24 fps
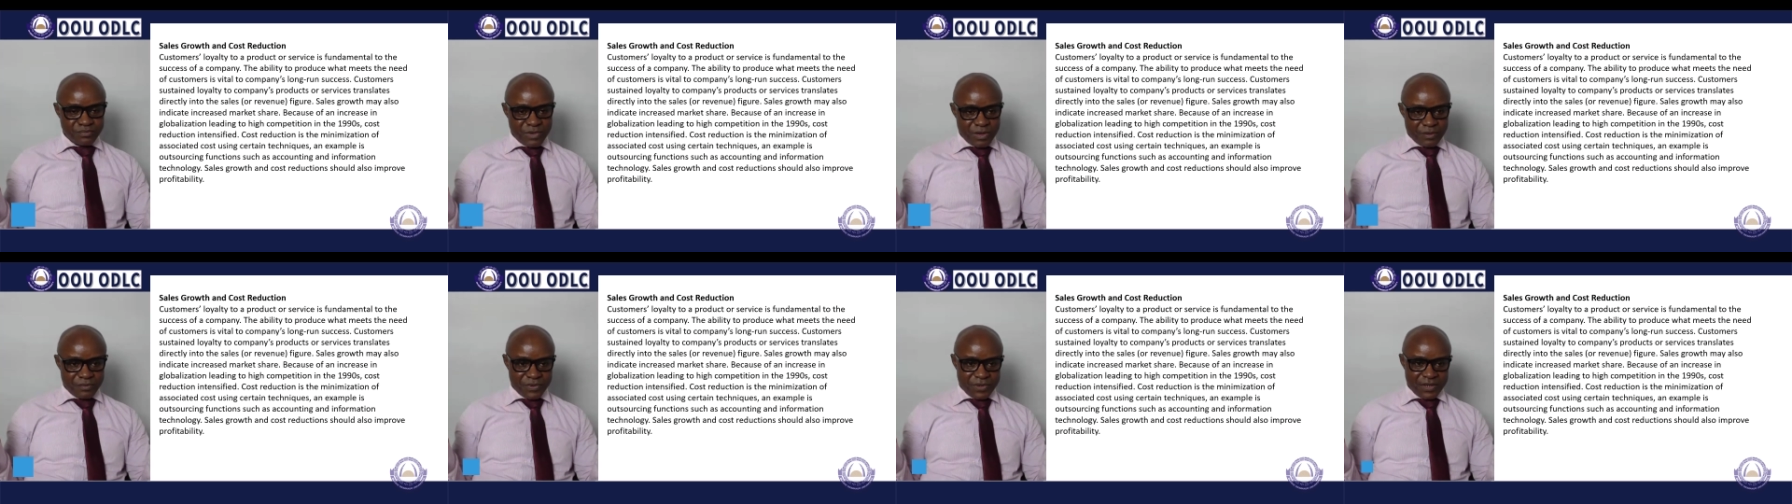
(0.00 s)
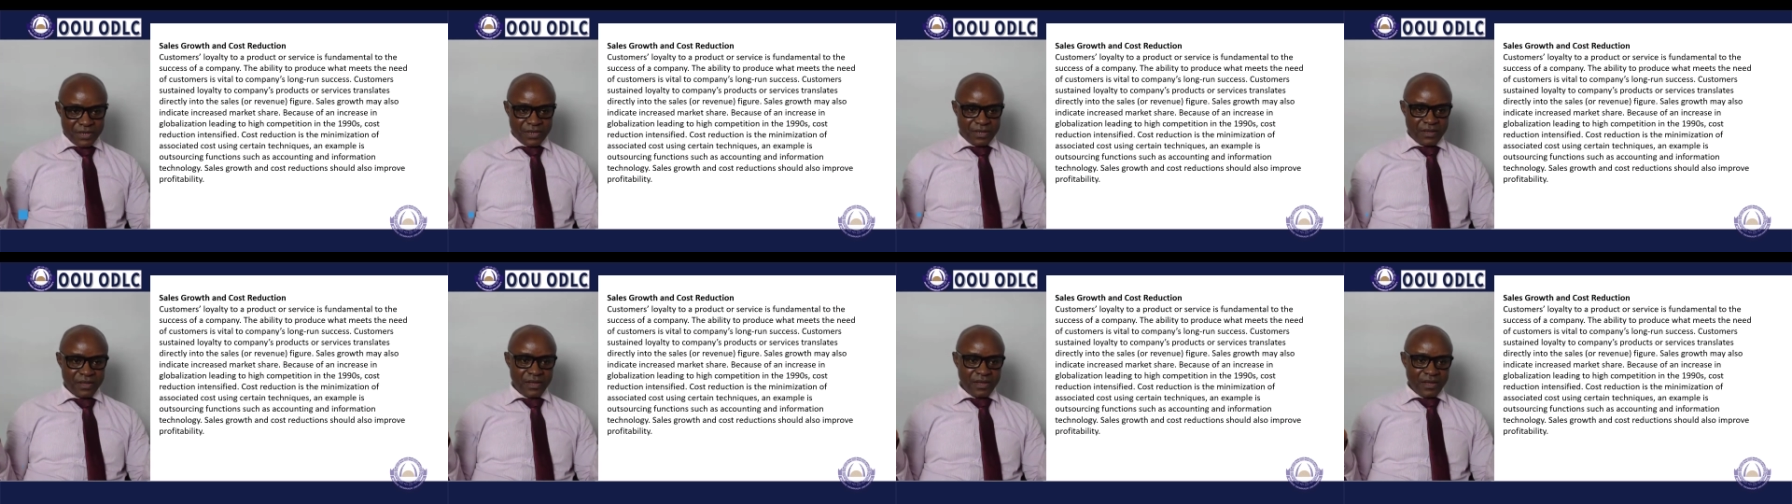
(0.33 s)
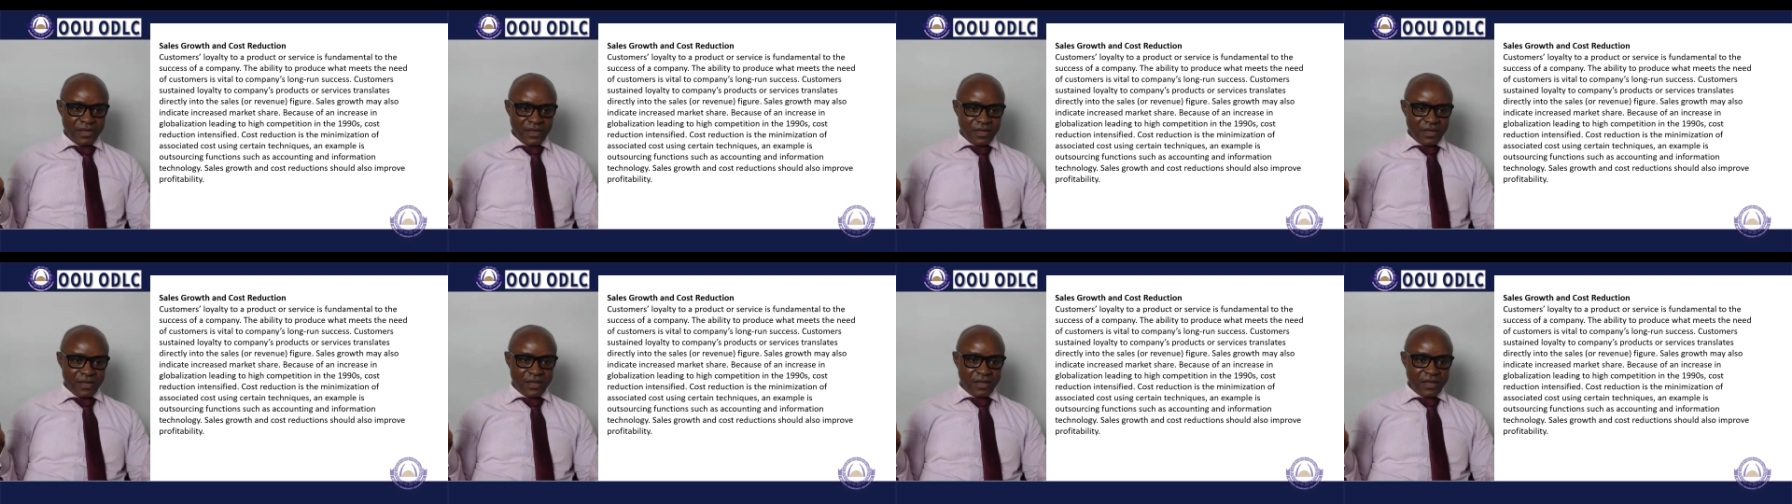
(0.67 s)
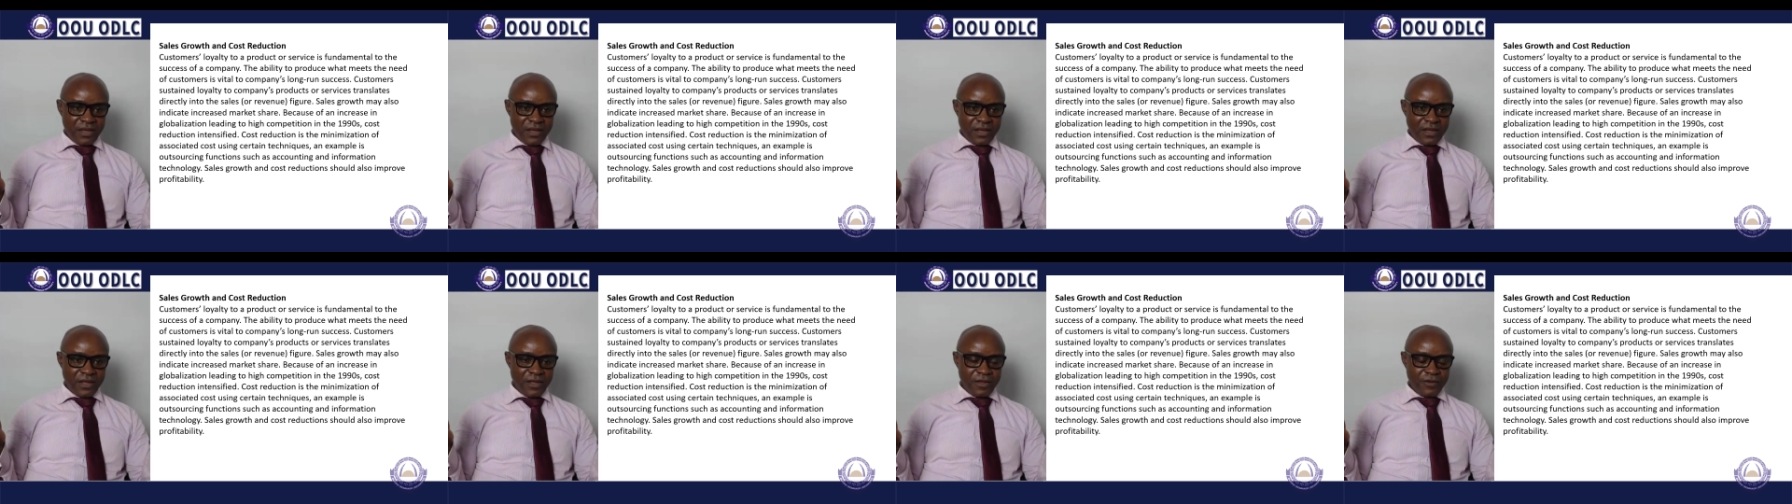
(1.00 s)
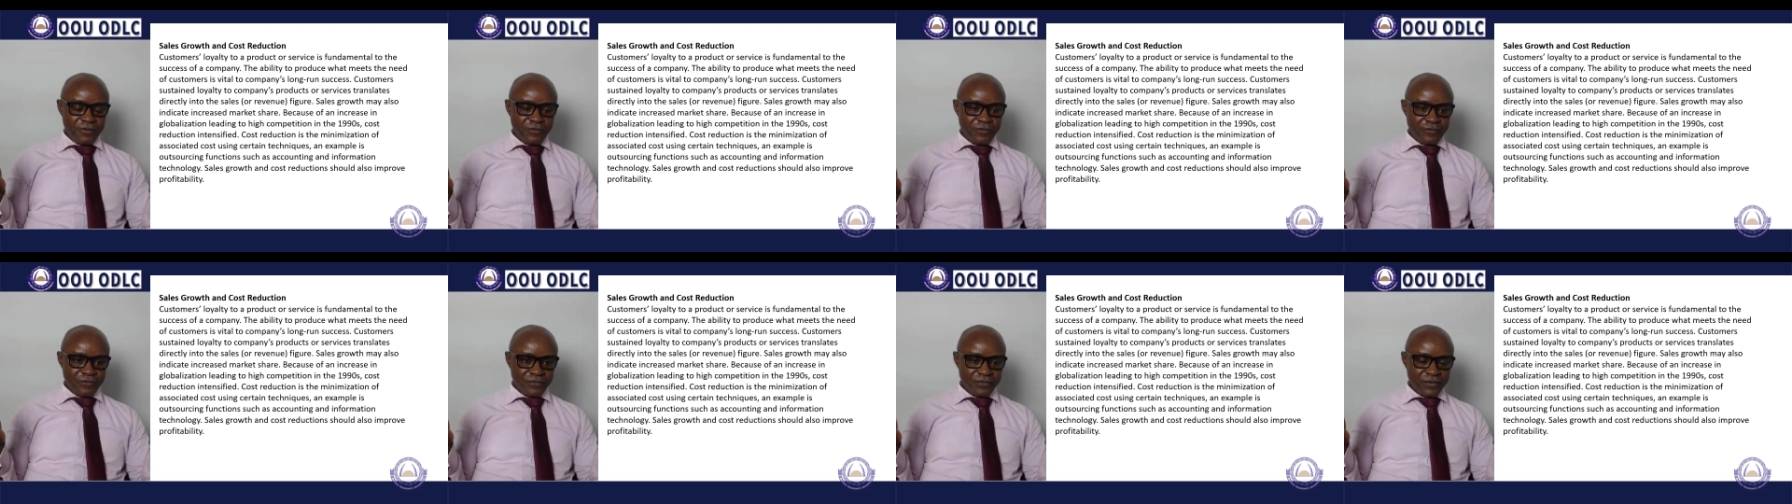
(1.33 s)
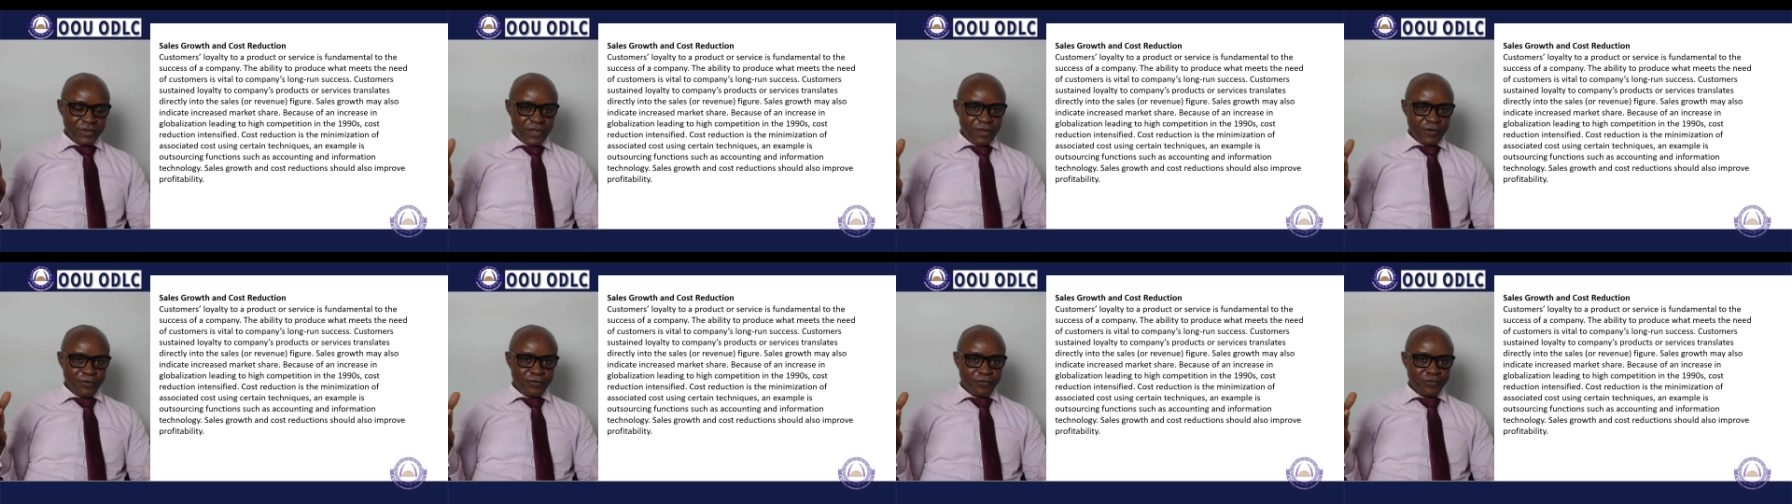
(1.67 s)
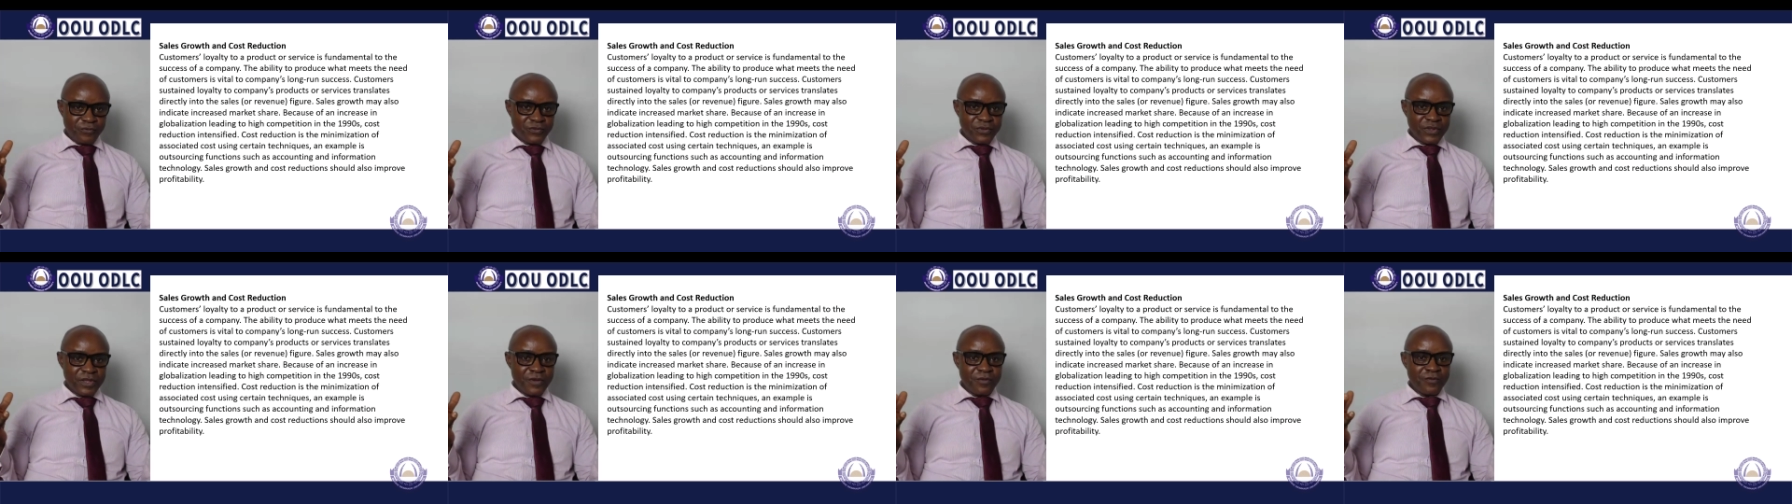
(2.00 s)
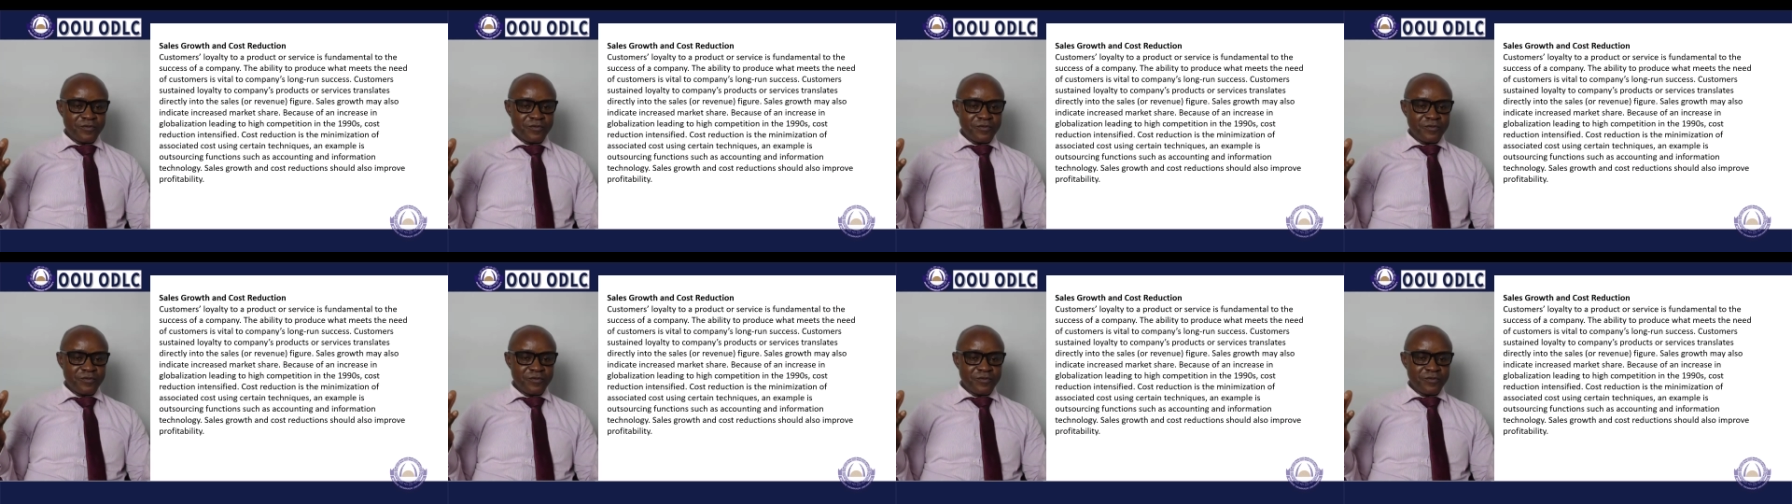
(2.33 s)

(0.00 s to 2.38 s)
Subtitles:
may be. If the